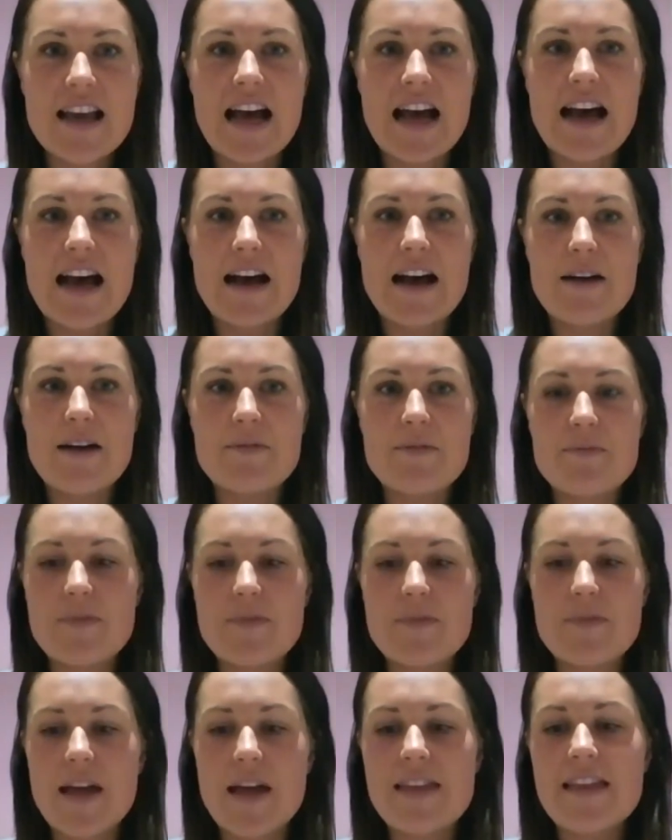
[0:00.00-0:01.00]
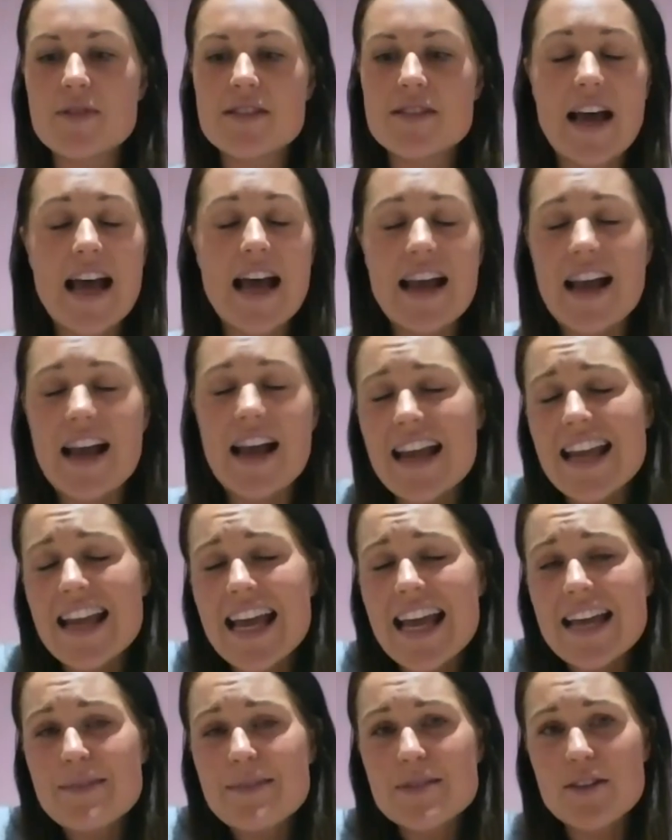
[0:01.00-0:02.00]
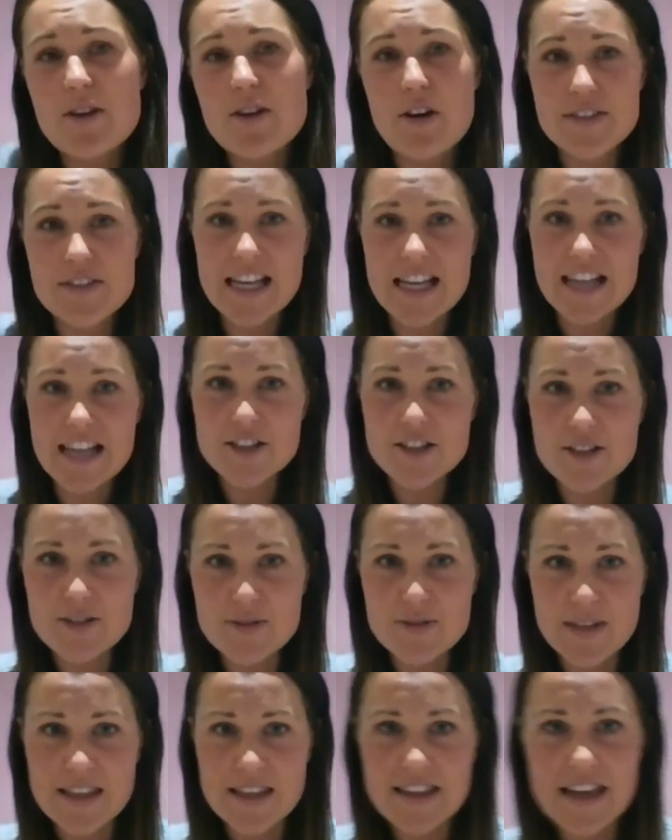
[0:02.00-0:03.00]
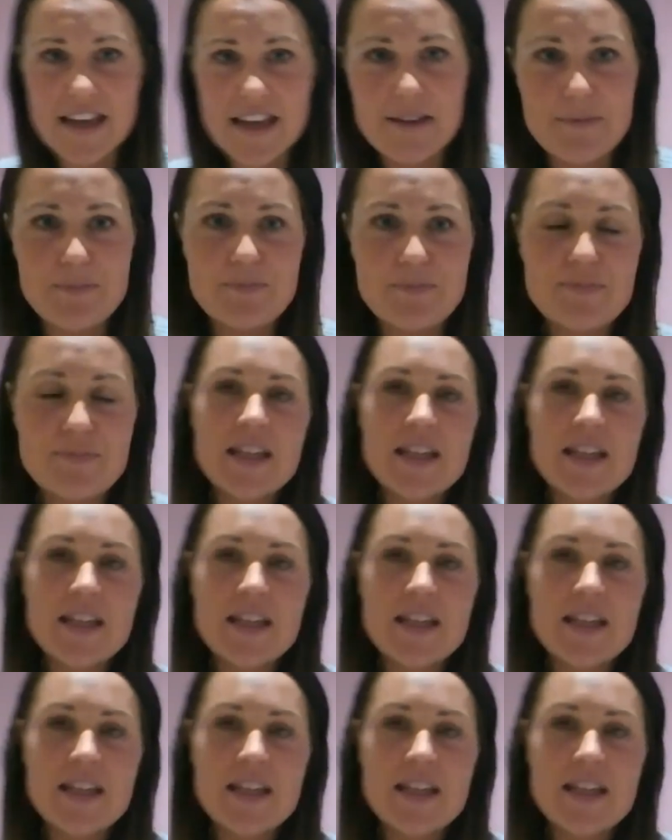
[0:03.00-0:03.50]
Um, and that was like I had heaps of conversations with um,